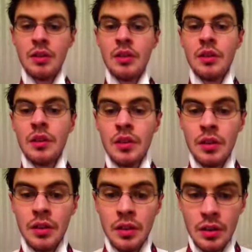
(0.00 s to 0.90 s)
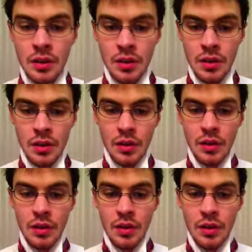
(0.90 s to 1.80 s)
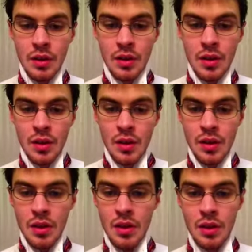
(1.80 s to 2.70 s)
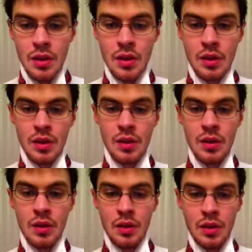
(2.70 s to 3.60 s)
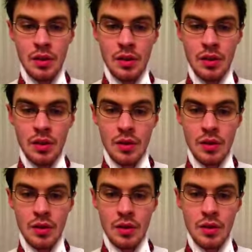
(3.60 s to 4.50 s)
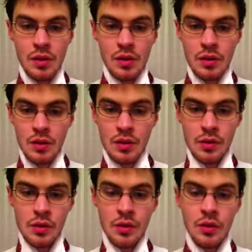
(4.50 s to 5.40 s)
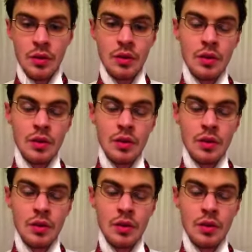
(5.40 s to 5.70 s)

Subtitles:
(silence)